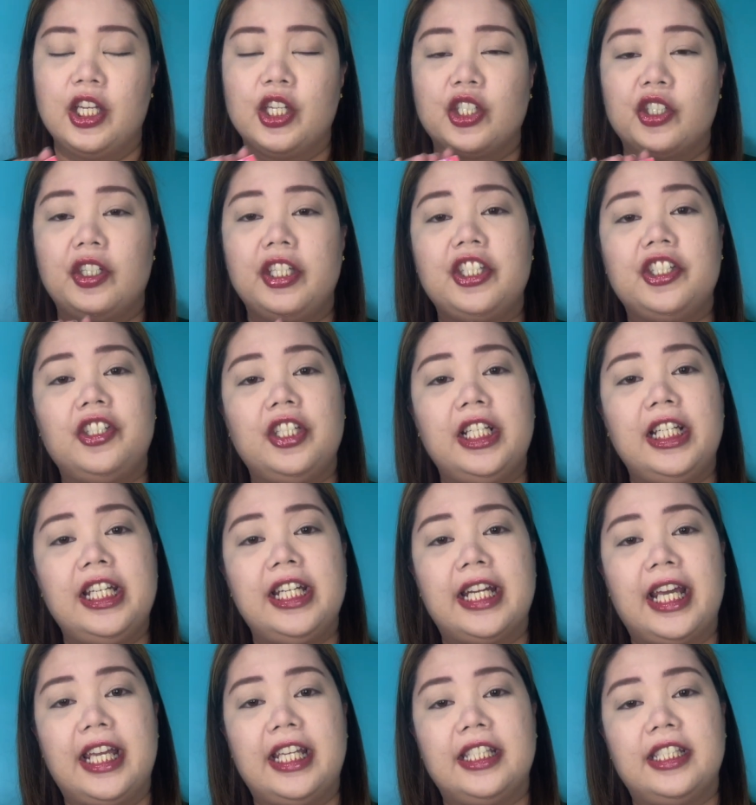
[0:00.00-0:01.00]
So it's really
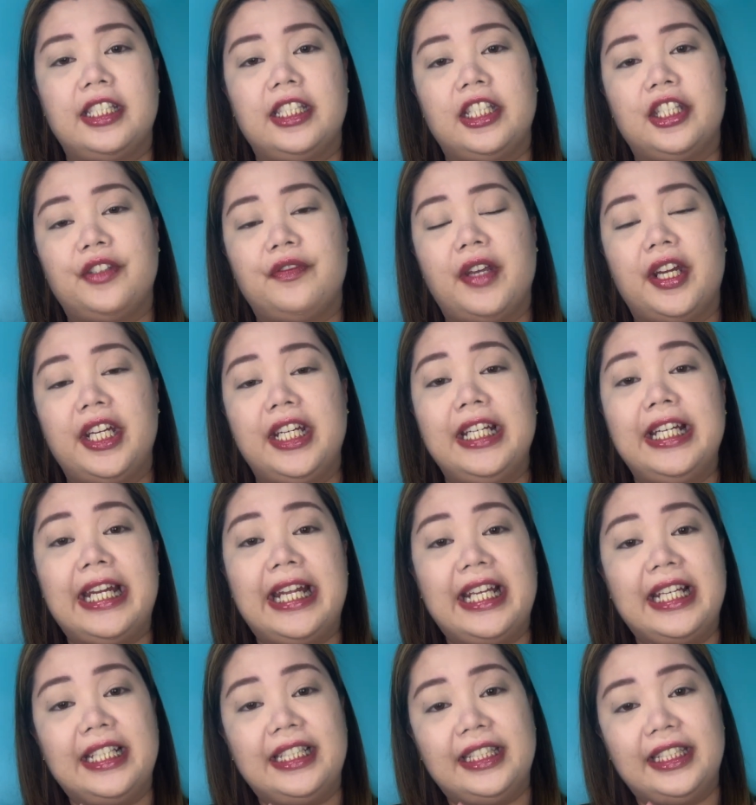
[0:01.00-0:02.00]
nice. It's very
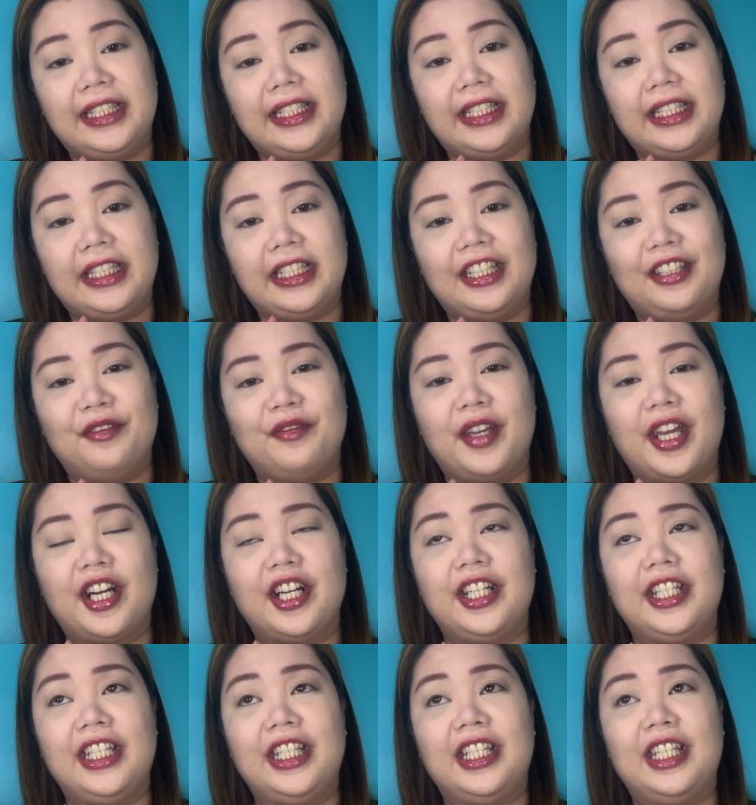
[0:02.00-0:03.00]
dainty,
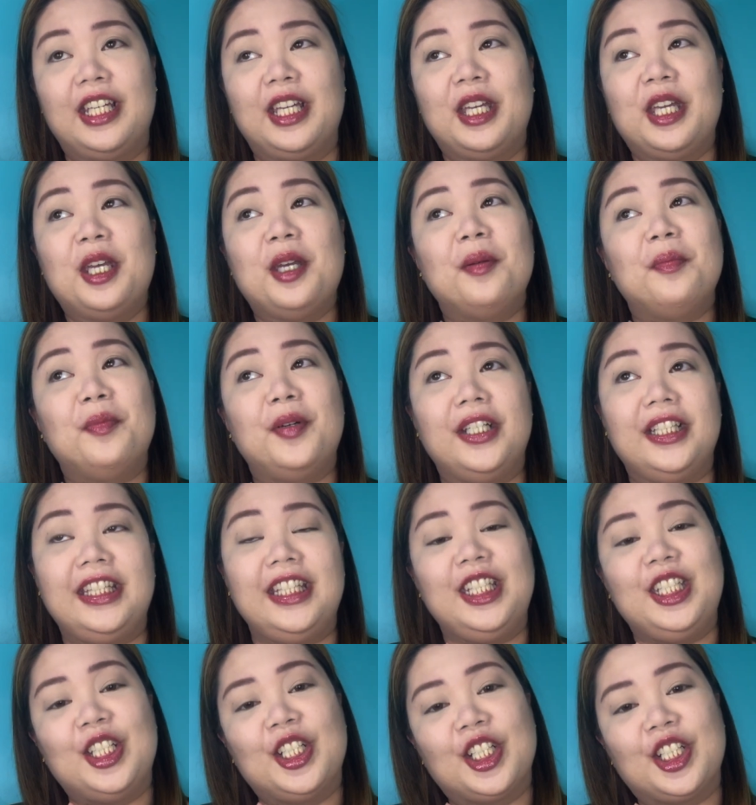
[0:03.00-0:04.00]
very
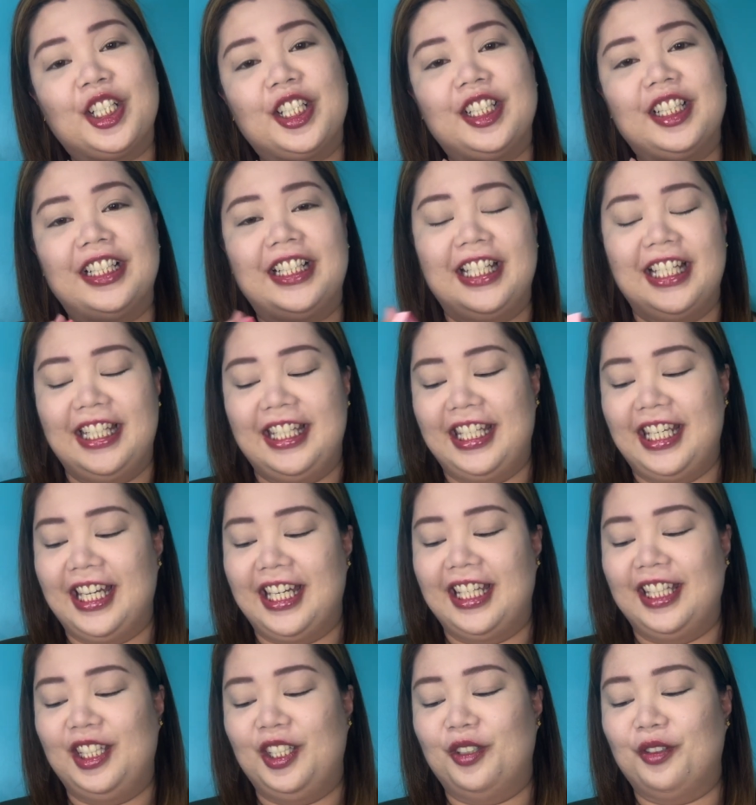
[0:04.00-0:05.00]
pretty girl,
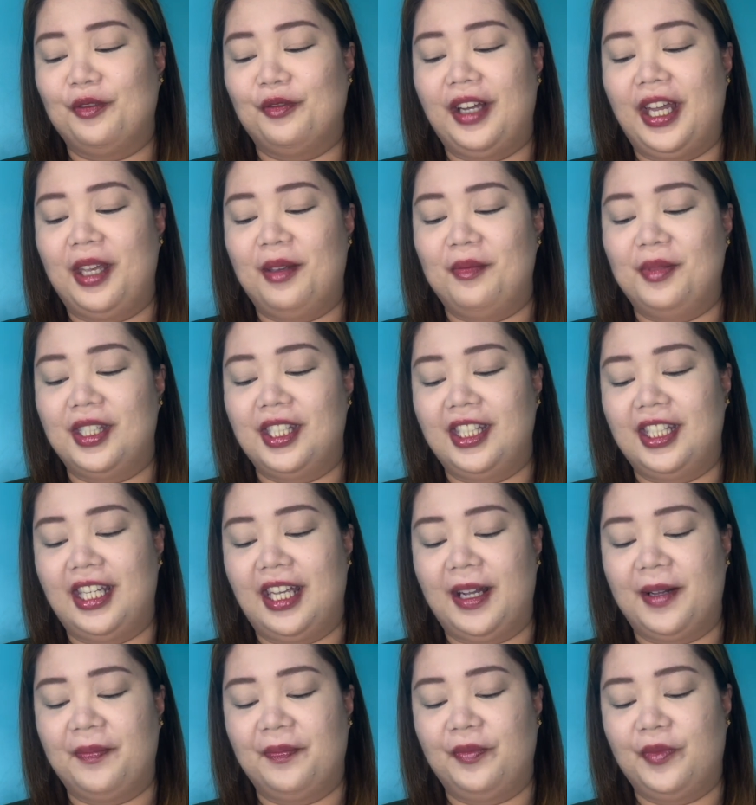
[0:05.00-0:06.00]
ganyan yung vibes
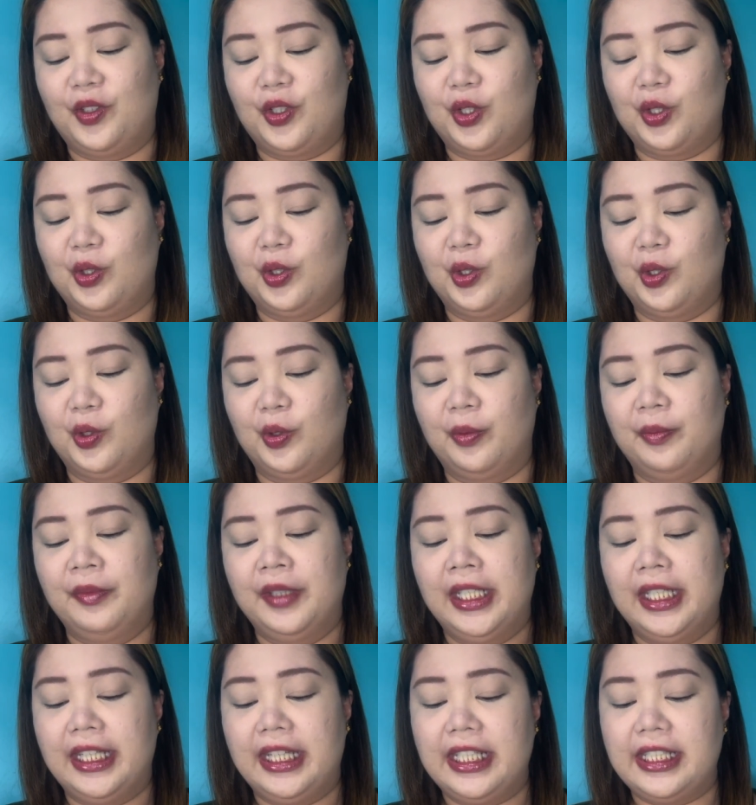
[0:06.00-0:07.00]
niya. So,
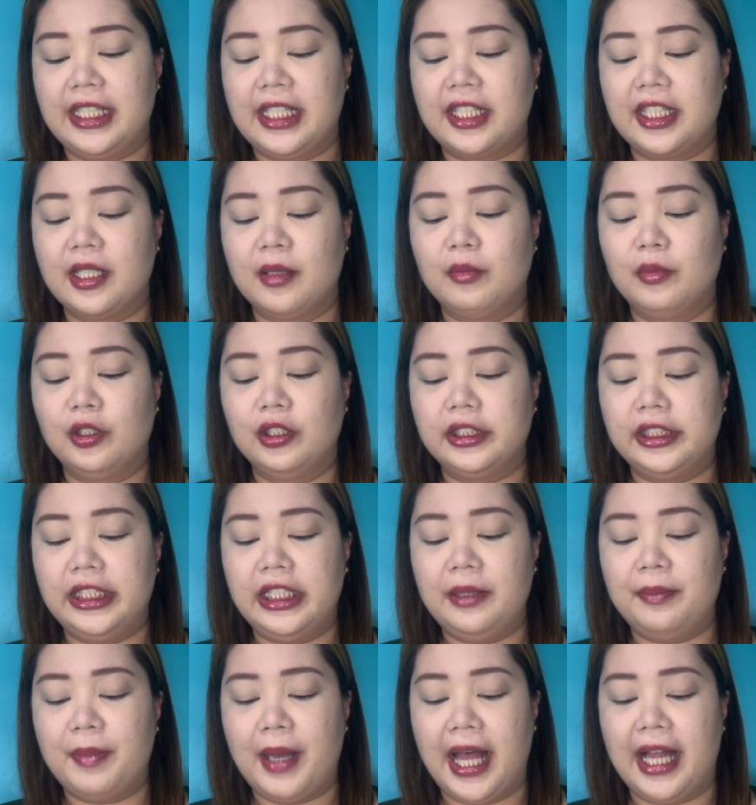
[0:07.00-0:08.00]
this is the
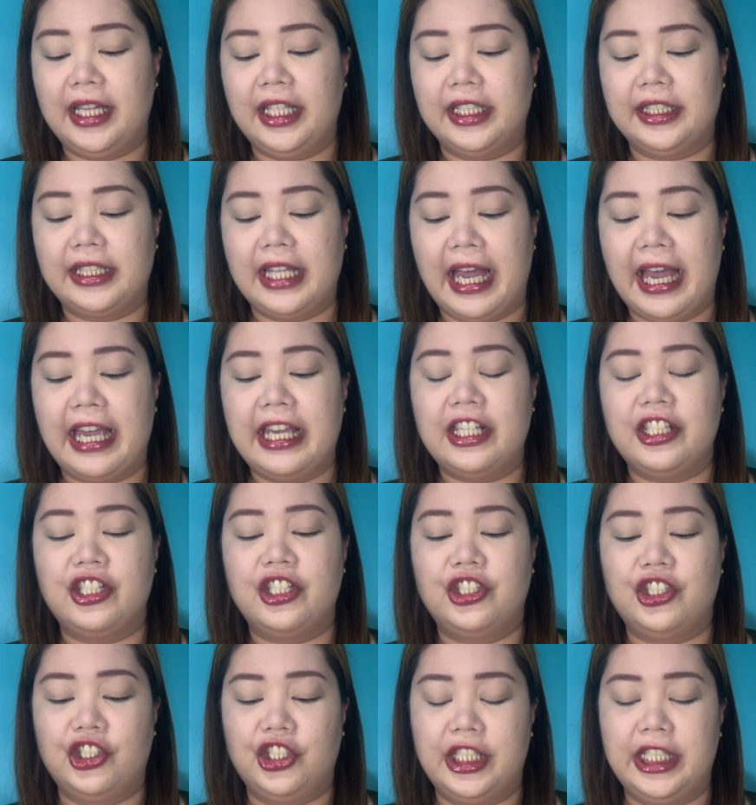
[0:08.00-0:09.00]
multi-palette
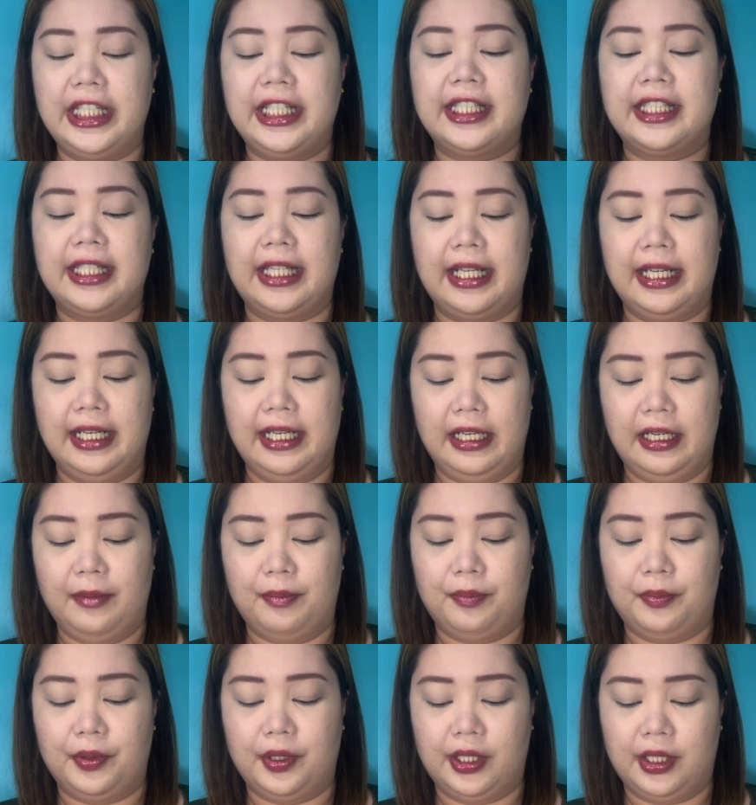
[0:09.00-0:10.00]
Ice Cheeks and
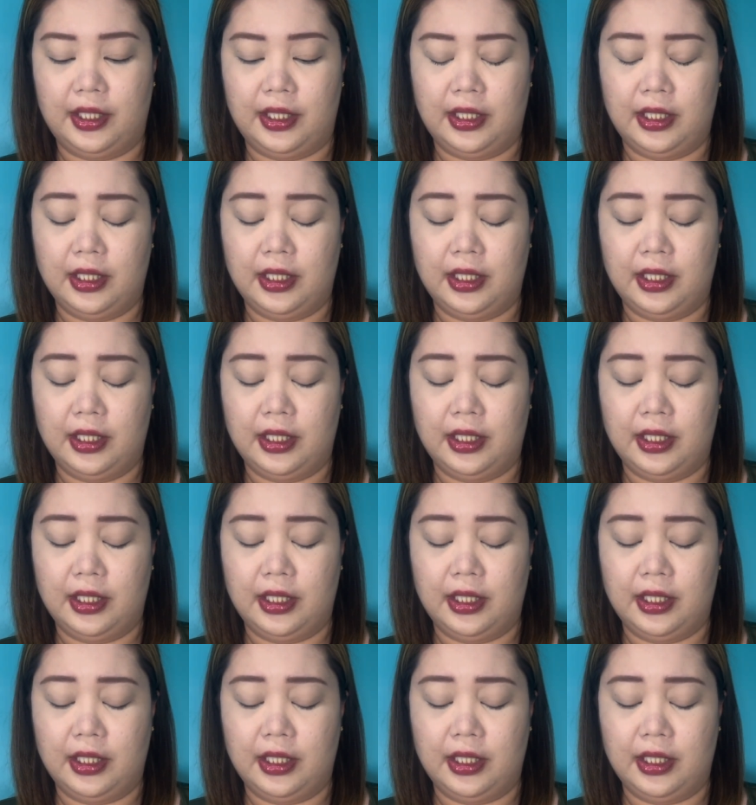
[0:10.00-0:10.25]
Lips.